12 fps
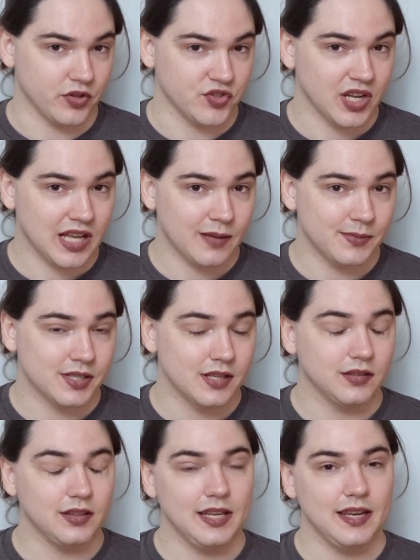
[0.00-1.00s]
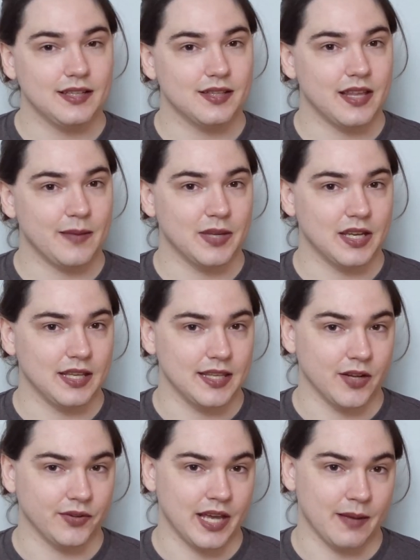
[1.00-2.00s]
jobs, leading to them getting
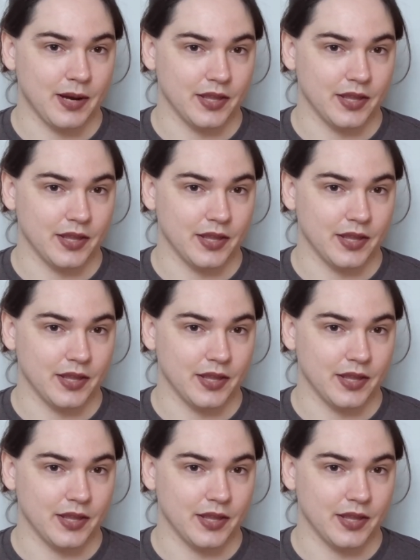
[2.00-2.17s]
yelled at by